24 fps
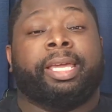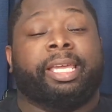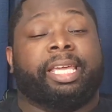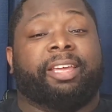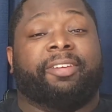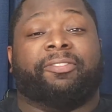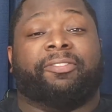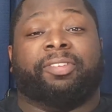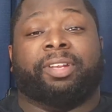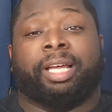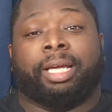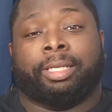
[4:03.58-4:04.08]

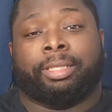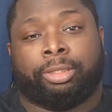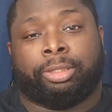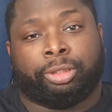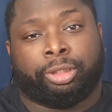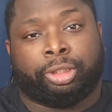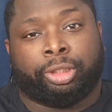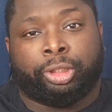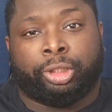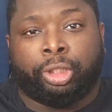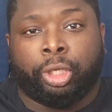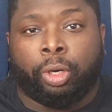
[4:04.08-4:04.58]
Heath
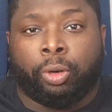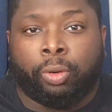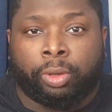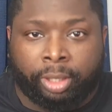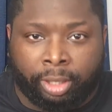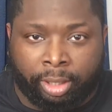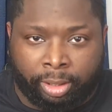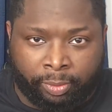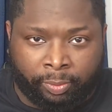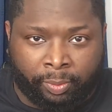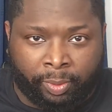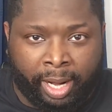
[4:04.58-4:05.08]
Ledger's
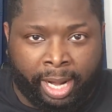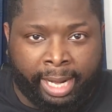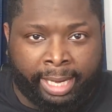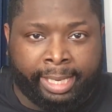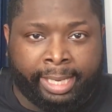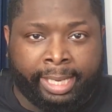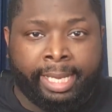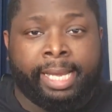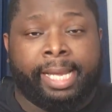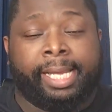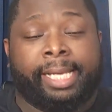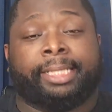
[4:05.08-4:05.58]
Joker, right?
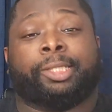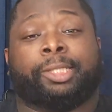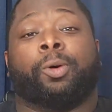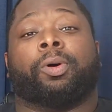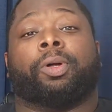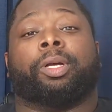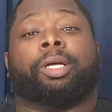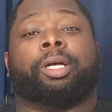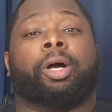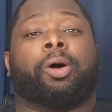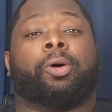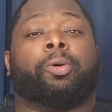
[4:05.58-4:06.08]
It's
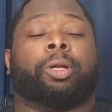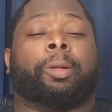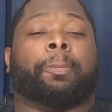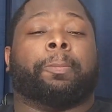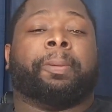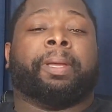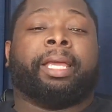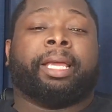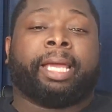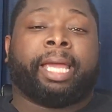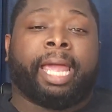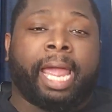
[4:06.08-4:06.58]
going to go to
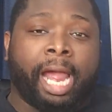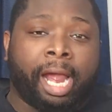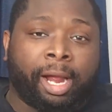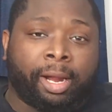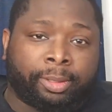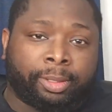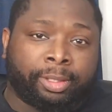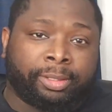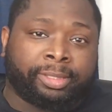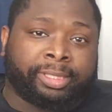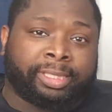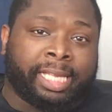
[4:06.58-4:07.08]

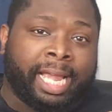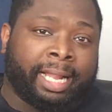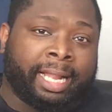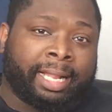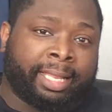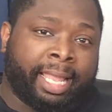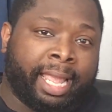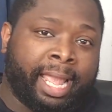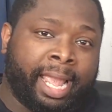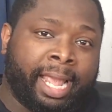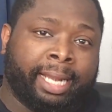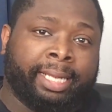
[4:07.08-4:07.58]
characters
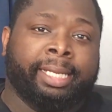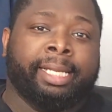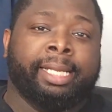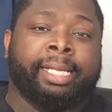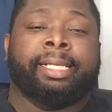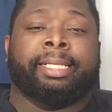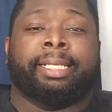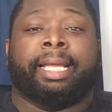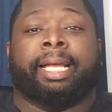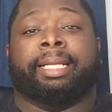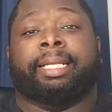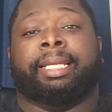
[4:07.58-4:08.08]
like that
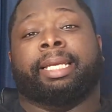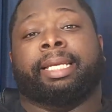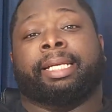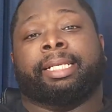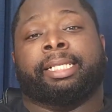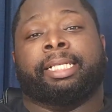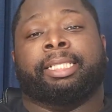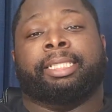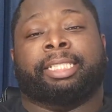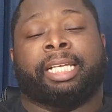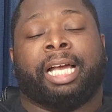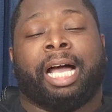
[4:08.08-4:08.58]
did a
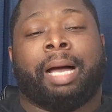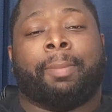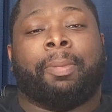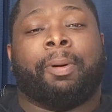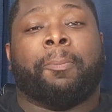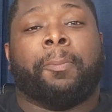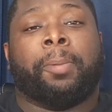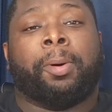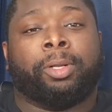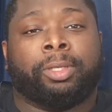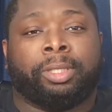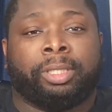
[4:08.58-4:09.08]
good job
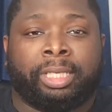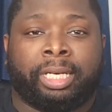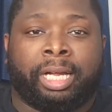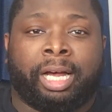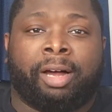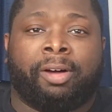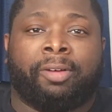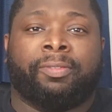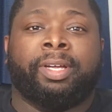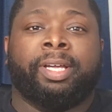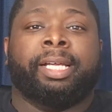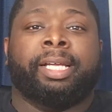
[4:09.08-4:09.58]
of pulling
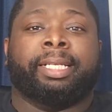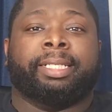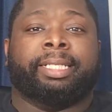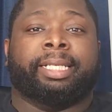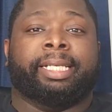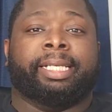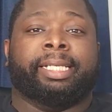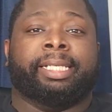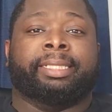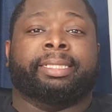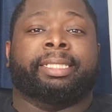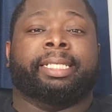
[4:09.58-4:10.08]
off
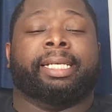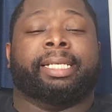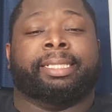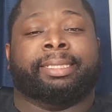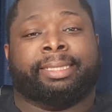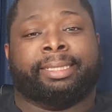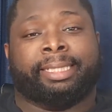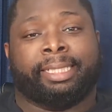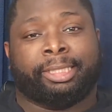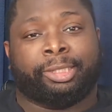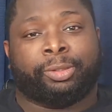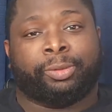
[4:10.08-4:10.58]
these
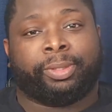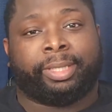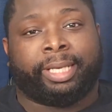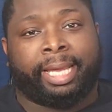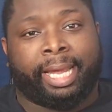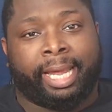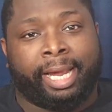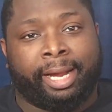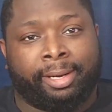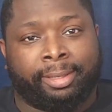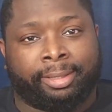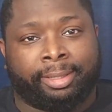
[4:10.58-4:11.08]
eccentric
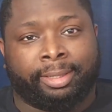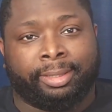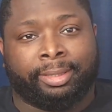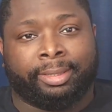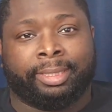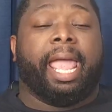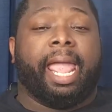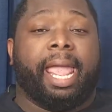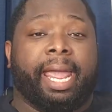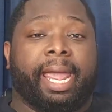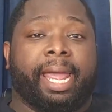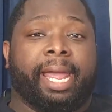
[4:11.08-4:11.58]
characters.
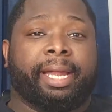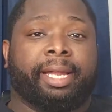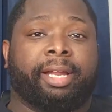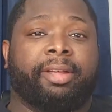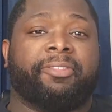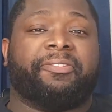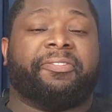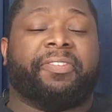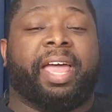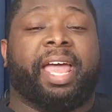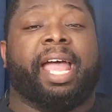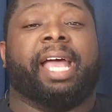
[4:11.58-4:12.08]
And
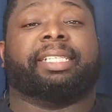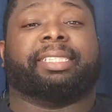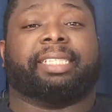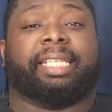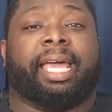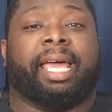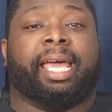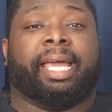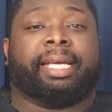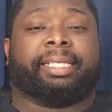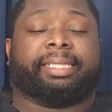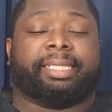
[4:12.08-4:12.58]
Fast
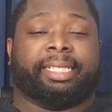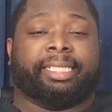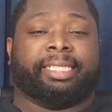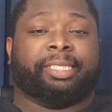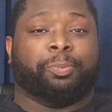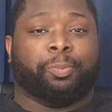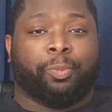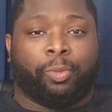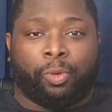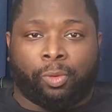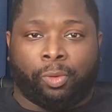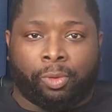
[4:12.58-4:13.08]
X is
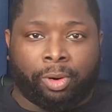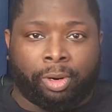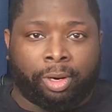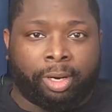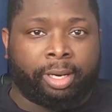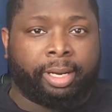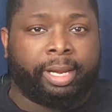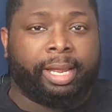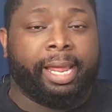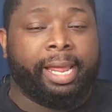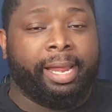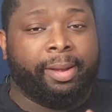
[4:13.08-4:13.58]

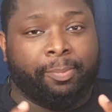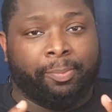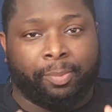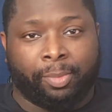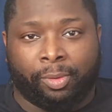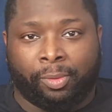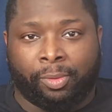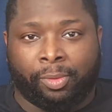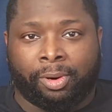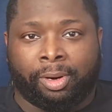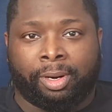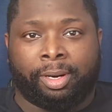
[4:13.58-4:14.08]
more and
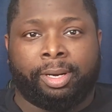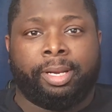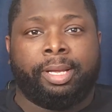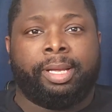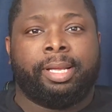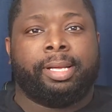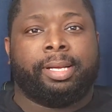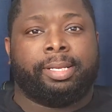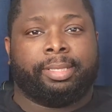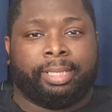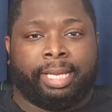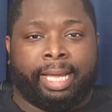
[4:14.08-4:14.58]
more
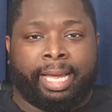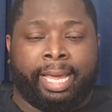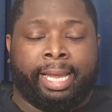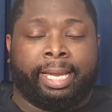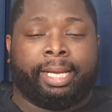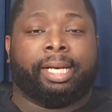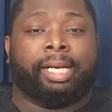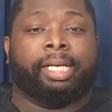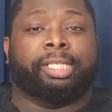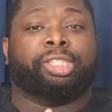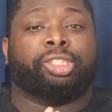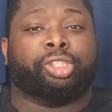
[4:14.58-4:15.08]

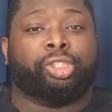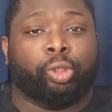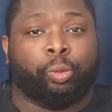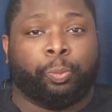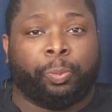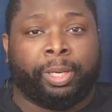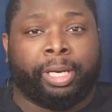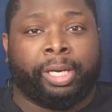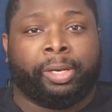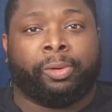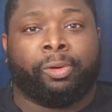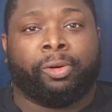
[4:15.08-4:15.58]
like a
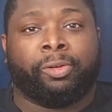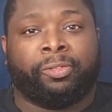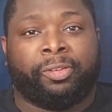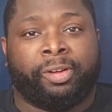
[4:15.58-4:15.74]
superhero